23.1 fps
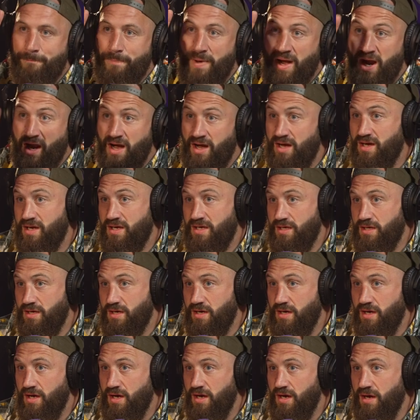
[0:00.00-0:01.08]
But
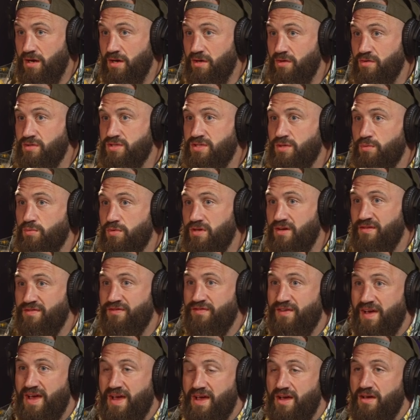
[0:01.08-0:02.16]
yeah, I also want a,
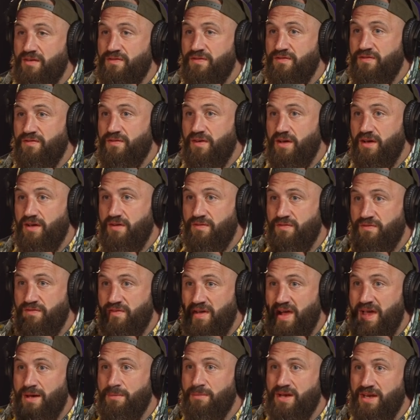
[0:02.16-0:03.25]
fa- a, f- a
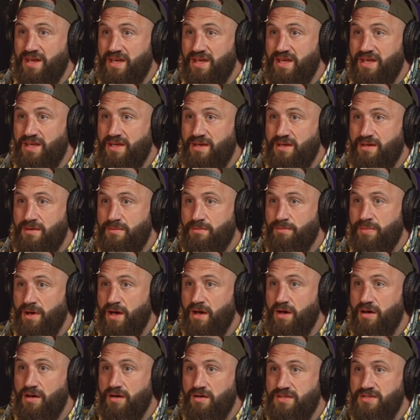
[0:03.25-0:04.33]
family
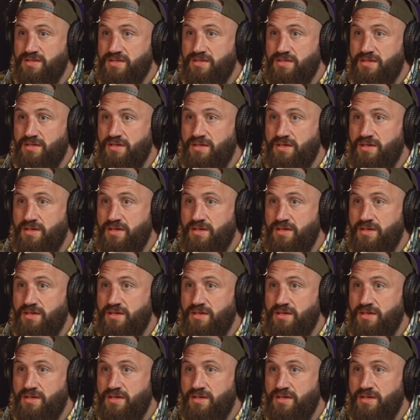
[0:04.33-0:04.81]
pass